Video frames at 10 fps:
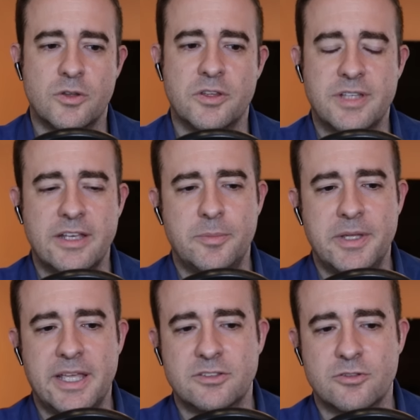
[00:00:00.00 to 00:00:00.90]
So the
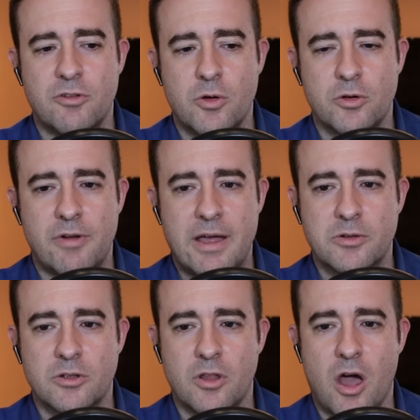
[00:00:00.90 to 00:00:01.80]
sentiment gets thrown
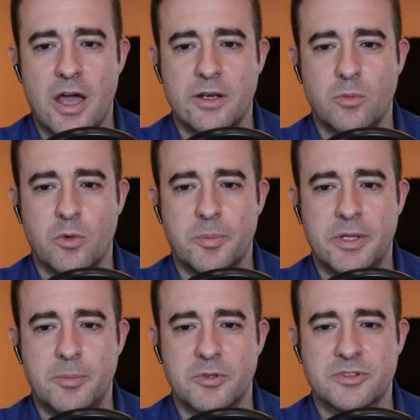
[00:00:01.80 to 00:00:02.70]
around a lot where
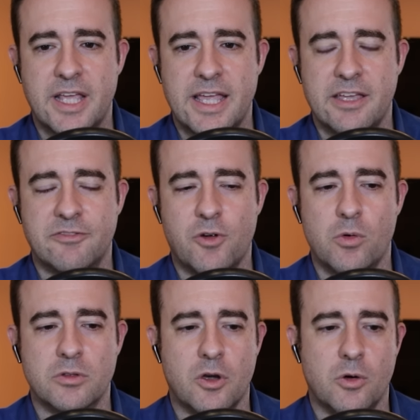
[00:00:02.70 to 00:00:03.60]
people say if
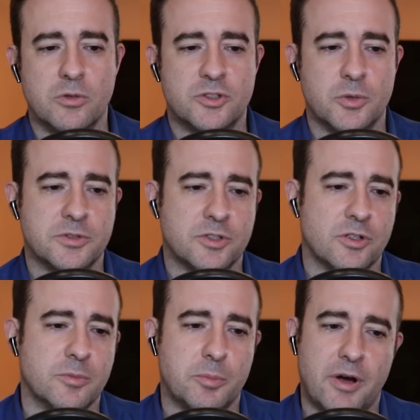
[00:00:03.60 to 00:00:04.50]
gold goes to a
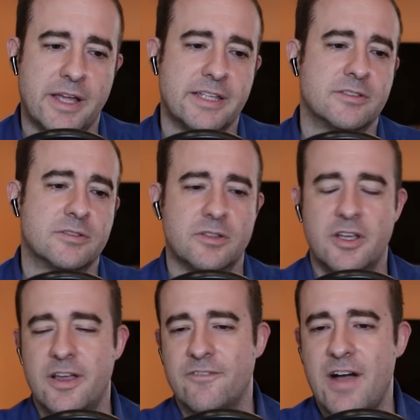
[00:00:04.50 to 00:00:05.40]
certain price,
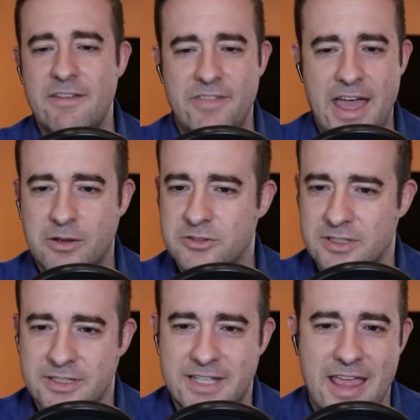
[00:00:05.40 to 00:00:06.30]
five
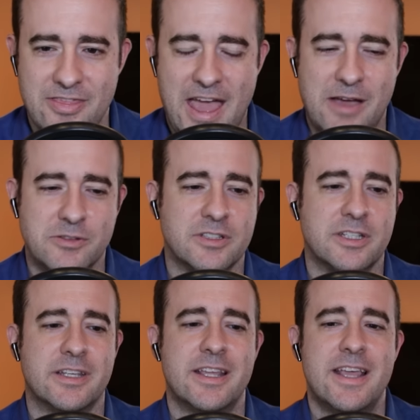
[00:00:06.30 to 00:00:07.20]
thousand, ten
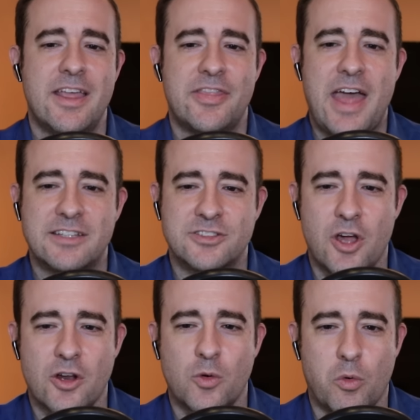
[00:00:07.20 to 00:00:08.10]
thousand, that's
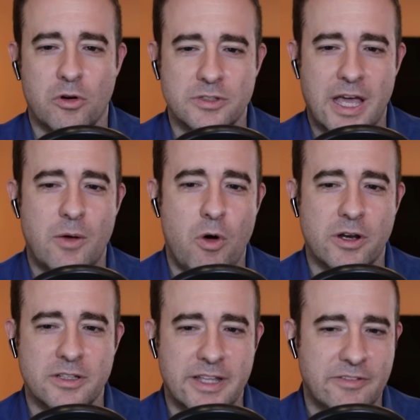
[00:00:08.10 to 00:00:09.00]
not a world I
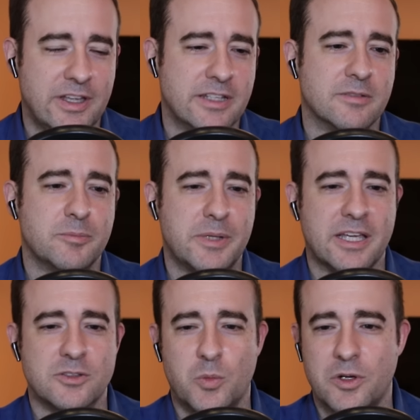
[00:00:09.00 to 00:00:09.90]
want to live in
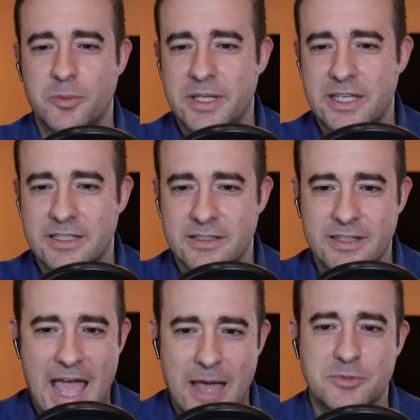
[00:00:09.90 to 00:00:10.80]
because we'll be
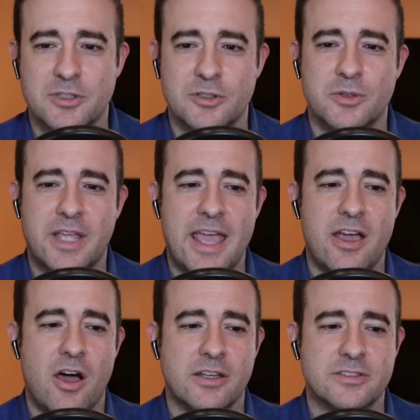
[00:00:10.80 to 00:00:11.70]
in absolute
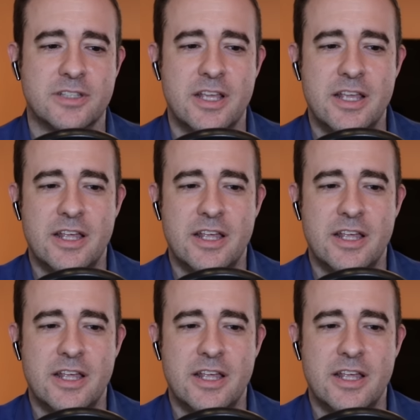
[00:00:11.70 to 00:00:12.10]
chaos,